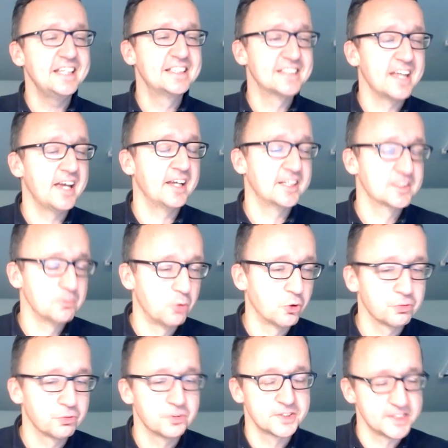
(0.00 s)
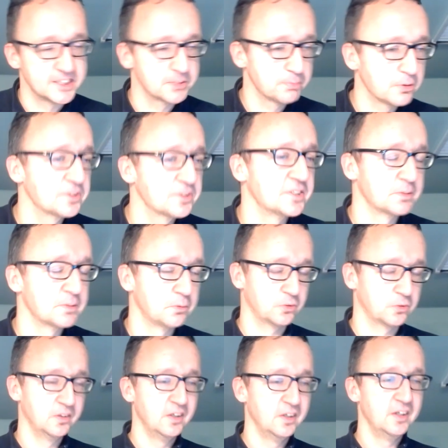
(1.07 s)
eggs more for 6 persons more.
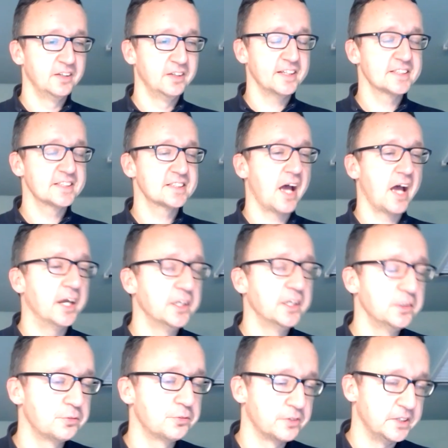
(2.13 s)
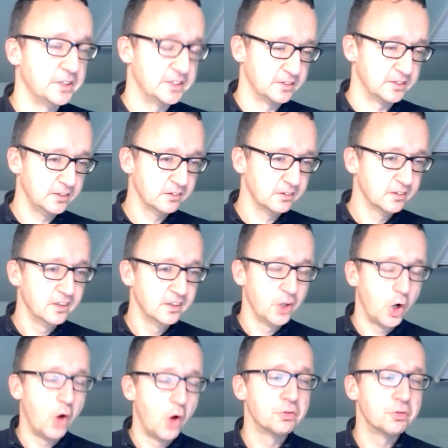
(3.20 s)
That's additive reasoning
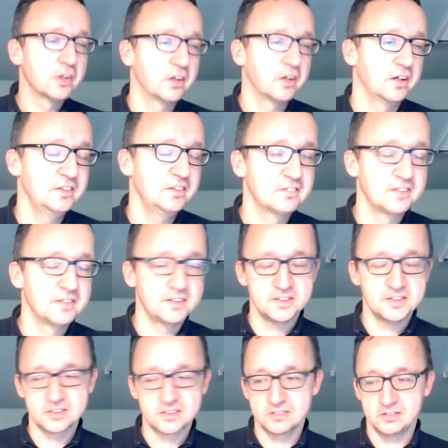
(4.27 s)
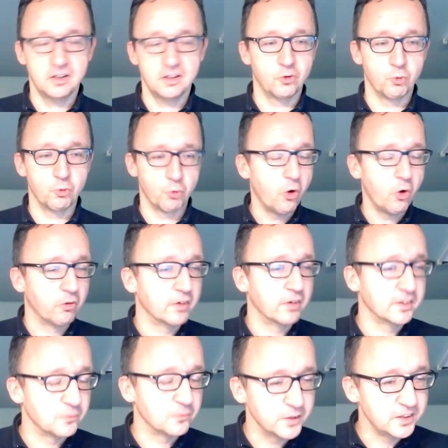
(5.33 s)
of a kind that is wrong in
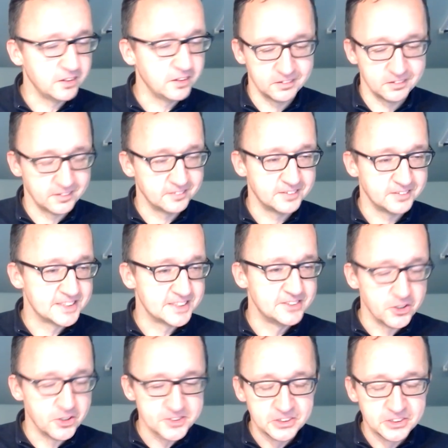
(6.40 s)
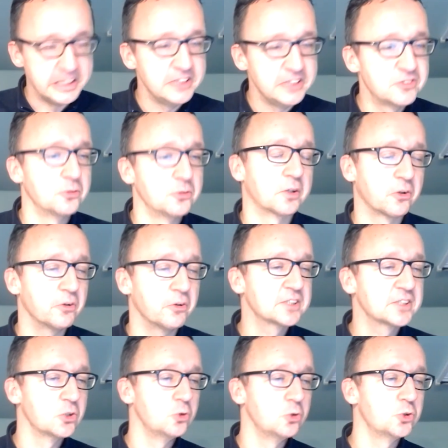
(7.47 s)
a way. This doesn't lead to a correct
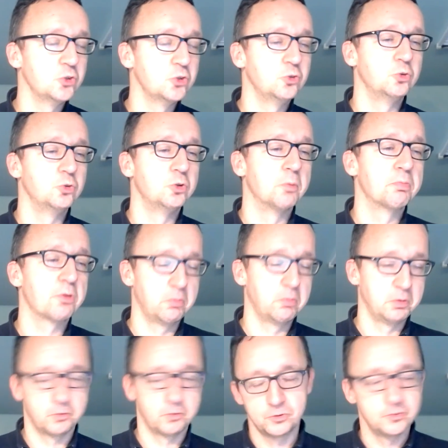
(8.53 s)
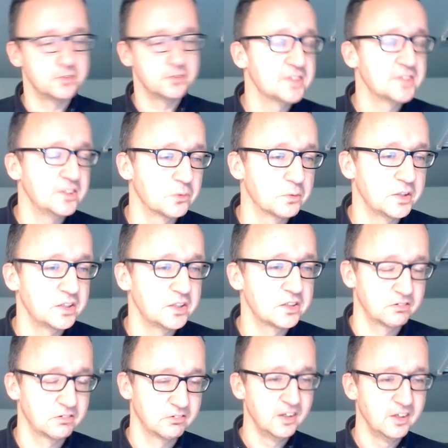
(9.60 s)
solution to the problem or to the situation.
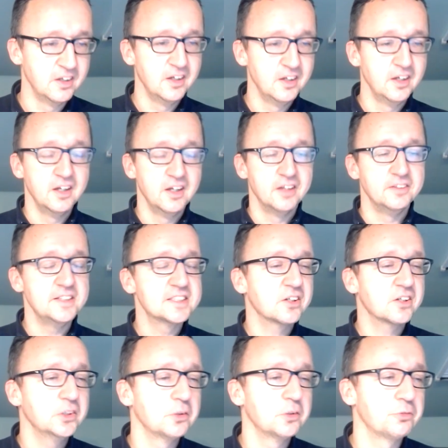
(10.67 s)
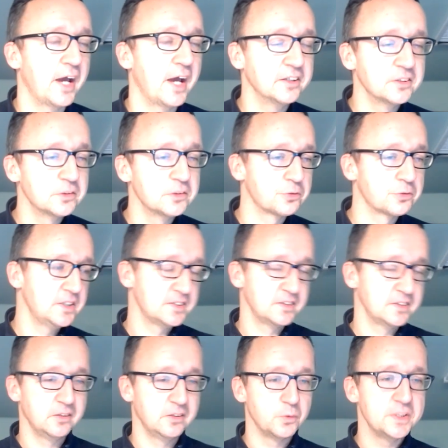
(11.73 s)
This kind of additive
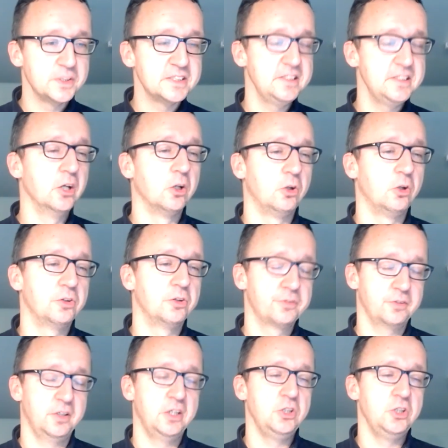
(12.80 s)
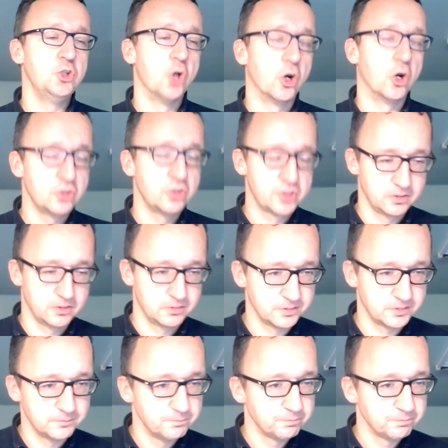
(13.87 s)
reasoning we see a lot in young children.